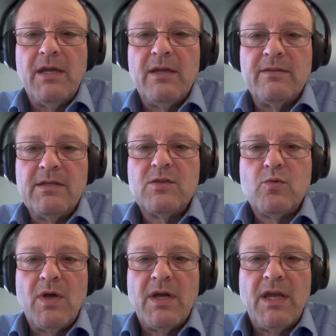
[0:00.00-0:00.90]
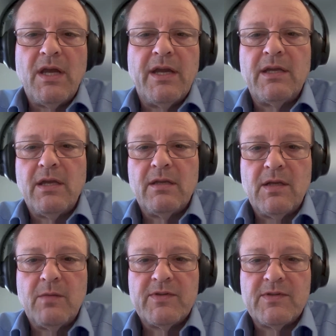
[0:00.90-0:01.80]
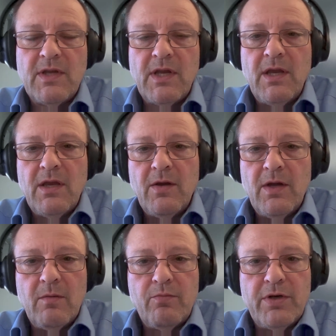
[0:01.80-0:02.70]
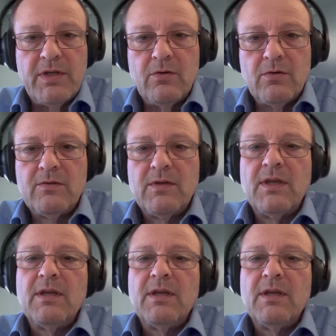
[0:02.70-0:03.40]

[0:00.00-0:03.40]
And this is where AI can help us pretty good.